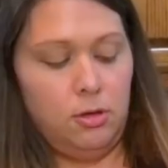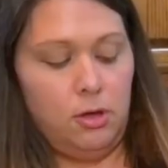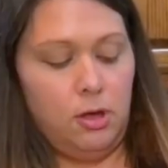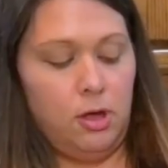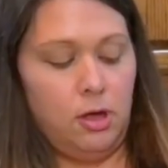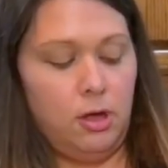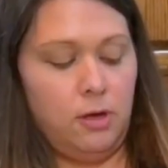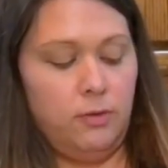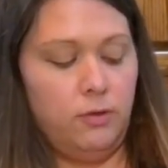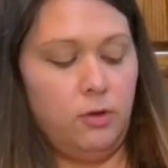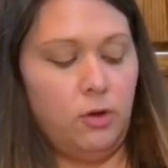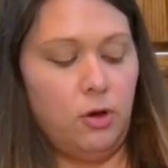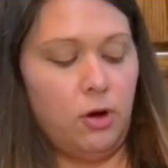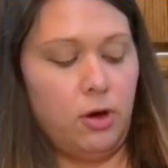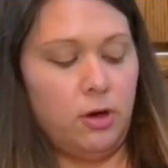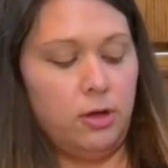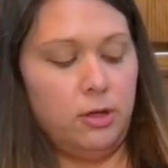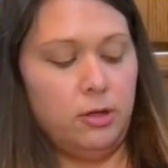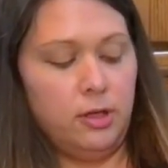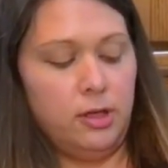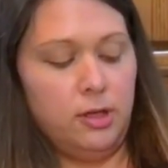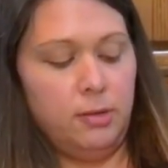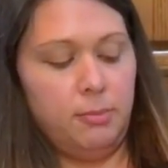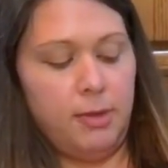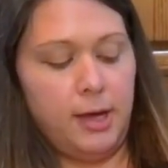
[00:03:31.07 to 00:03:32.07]
of
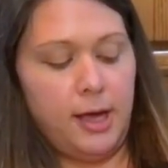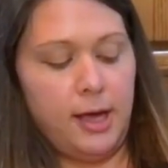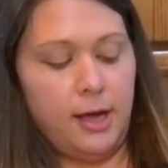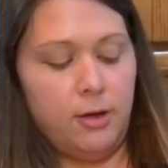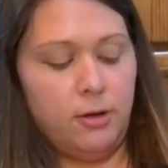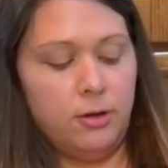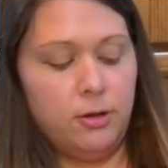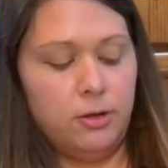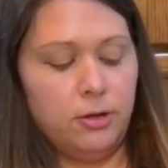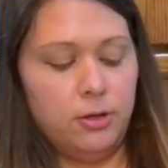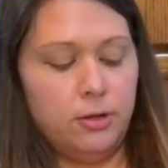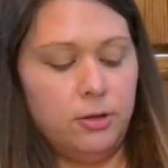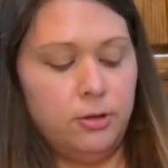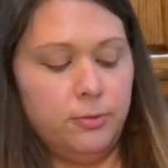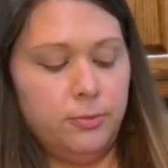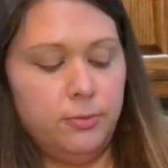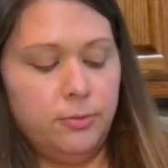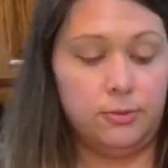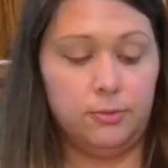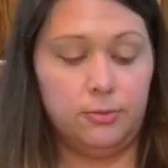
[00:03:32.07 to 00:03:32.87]
garlic powder